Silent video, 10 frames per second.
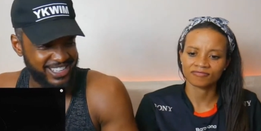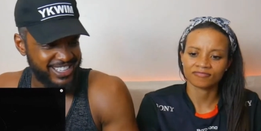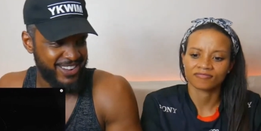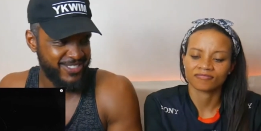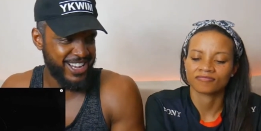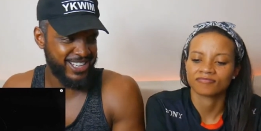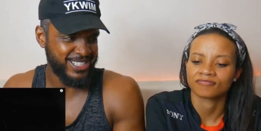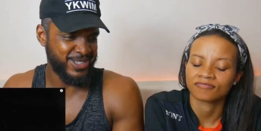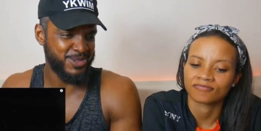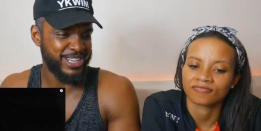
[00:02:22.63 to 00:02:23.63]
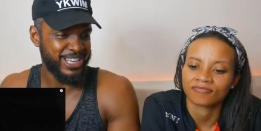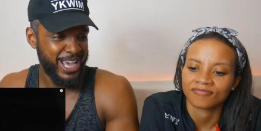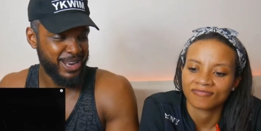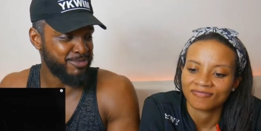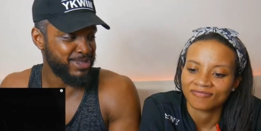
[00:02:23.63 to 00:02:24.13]
Speaker 1: Never had a suit, but he had
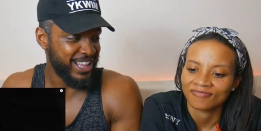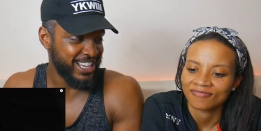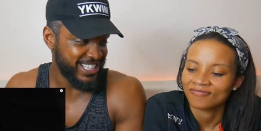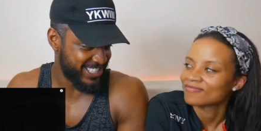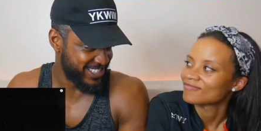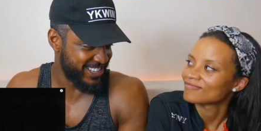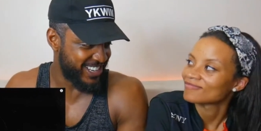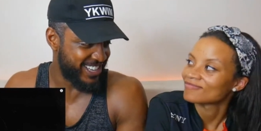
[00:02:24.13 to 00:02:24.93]
a blazer.